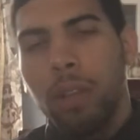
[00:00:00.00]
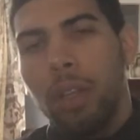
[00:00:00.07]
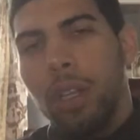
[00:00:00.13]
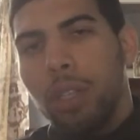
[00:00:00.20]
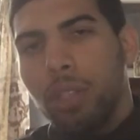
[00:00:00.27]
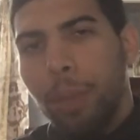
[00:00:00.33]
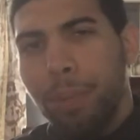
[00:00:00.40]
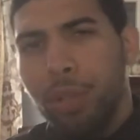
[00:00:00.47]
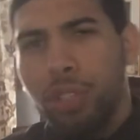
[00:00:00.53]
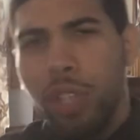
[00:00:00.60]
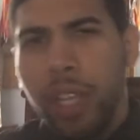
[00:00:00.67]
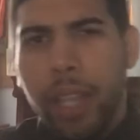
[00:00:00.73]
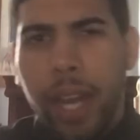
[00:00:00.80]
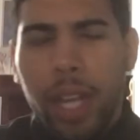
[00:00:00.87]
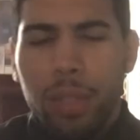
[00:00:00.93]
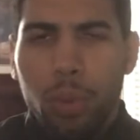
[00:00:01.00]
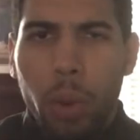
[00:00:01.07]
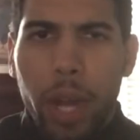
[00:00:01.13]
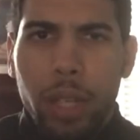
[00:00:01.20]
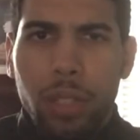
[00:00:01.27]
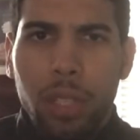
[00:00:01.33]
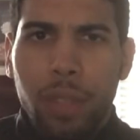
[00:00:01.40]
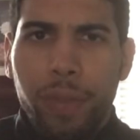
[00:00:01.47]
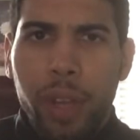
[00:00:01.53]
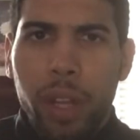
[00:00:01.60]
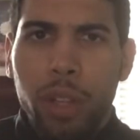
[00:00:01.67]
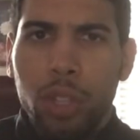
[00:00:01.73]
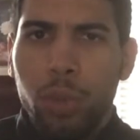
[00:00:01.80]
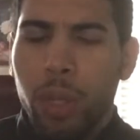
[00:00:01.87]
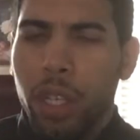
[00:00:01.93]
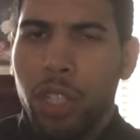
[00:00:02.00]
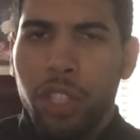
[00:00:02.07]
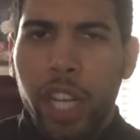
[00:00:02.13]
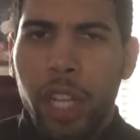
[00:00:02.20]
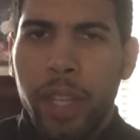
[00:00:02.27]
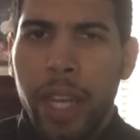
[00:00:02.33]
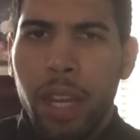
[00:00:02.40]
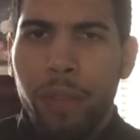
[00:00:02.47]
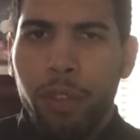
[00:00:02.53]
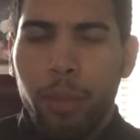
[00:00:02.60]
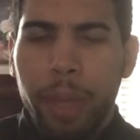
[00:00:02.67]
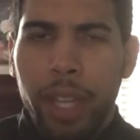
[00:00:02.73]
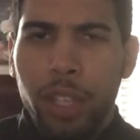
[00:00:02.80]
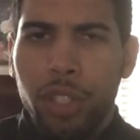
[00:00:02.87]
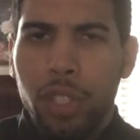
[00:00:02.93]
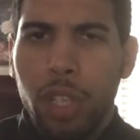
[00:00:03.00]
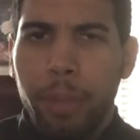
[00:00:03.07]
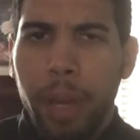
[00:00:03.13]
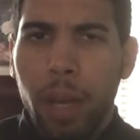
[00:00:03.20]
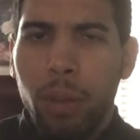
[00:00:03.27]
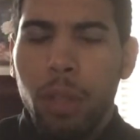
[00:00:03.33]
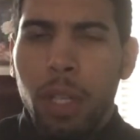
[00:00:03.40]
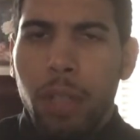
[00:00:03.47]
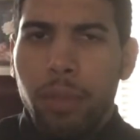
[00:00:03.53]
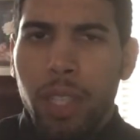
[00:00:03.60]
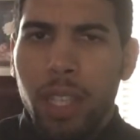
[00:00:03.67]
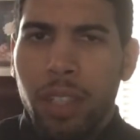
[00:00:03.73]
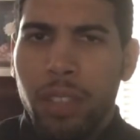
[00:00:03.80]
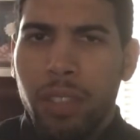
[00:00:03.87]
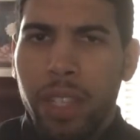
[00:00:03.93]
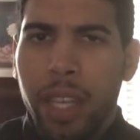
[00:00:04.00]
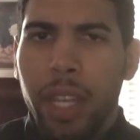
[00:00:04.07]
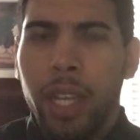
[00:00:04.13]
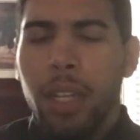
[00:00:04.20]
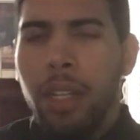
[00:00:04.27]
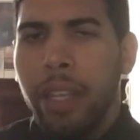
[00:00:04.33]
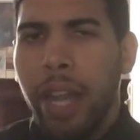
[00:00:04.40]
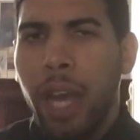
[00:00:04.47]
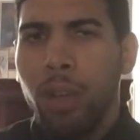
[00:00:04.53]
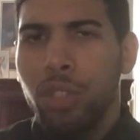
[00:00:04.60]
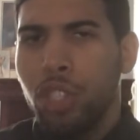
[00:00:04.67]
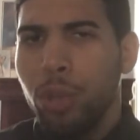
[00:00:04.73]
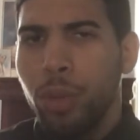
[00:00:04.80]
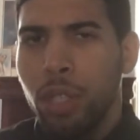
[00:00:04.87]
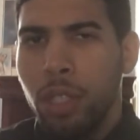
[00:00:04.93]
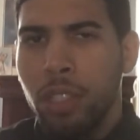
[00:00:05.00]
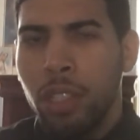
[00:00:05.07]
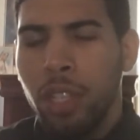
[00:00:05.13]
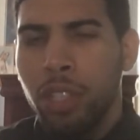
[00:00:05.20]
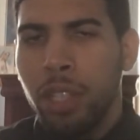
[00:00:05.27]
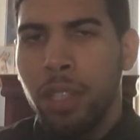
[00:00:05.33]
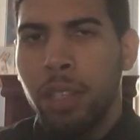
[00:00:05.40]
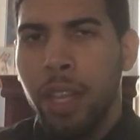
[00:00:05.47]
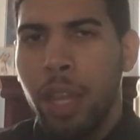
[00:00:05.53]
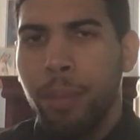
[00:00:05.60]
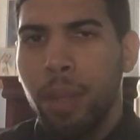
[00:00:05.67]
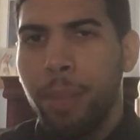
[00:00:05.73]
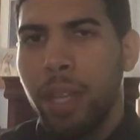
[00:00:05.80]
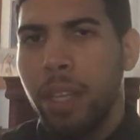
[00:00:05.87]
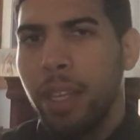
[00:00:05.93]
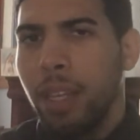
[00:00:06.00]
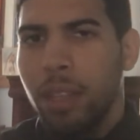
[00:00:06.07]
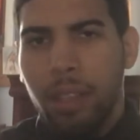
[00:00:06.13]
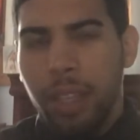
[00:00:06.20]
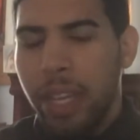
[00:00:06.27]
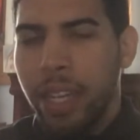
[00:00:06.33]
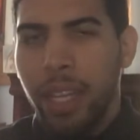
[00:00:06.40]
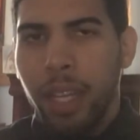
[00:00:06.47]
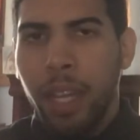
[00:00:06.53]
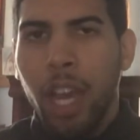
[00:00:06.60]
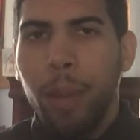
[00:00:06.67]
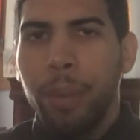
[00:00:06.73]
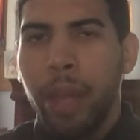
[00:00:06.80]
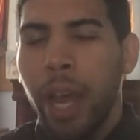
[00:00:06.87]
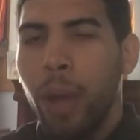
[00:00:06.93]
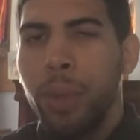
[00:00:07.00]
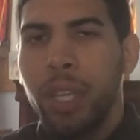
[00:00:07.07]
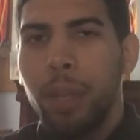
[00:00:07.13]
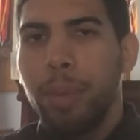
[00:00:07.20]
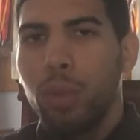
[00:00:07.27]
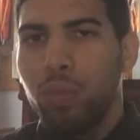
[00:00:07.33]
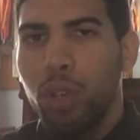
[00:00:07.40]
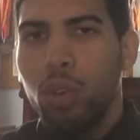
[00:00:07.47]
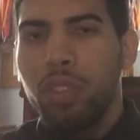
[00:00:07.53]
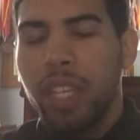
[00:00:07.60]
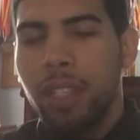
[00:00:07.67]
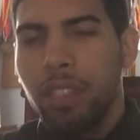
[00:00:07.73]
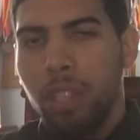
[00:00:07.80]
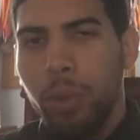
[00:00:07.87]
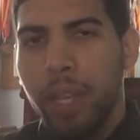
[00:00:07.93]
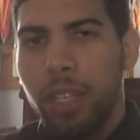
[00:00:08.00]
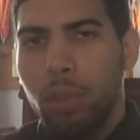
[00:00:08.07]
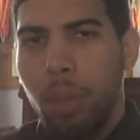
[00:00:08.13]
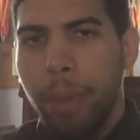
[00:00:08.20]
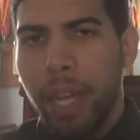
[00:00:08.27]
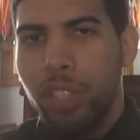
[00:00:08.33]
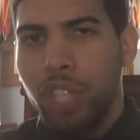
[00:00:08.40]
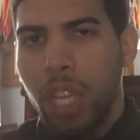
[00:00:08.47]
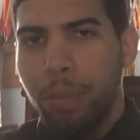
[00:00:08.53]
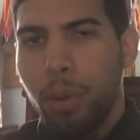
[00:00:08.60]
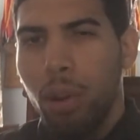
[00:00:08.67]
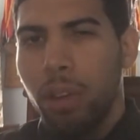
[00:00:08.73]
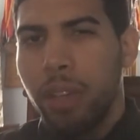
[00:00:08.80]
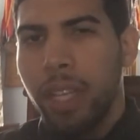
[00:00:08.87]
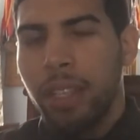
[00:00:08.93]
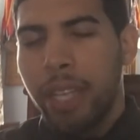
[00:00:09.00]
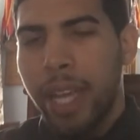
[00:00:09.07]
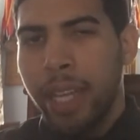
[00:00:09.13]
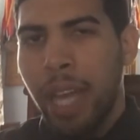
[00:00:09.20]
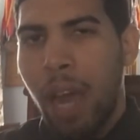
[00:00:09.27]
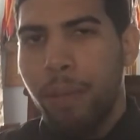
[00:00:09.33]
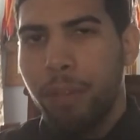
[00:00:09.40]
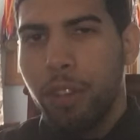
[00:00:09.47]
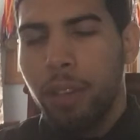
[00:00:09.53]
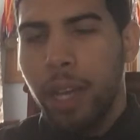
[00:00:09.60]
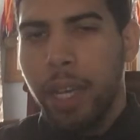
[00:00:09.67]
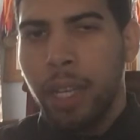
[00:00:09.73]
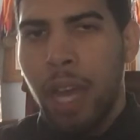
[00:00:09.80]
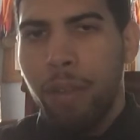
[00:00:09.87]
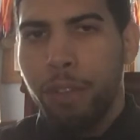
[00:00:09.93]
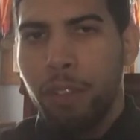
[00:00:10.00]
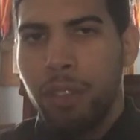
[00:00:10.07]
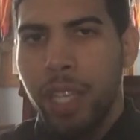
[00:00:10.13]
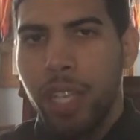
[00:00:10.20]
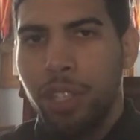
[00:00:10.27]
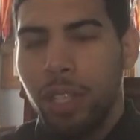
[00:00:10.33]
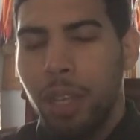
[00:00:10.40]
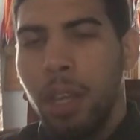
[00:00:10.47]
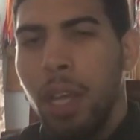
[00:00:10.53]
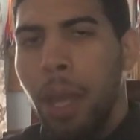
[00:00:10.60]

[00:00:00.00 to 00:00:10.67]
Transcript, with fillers: So I appreciate you guys for watching this video. Just want to share that information about DC and how someone such as him can be getting how, how he could be reeled in so easily by Jake Paul and into that conf uh, confrontation.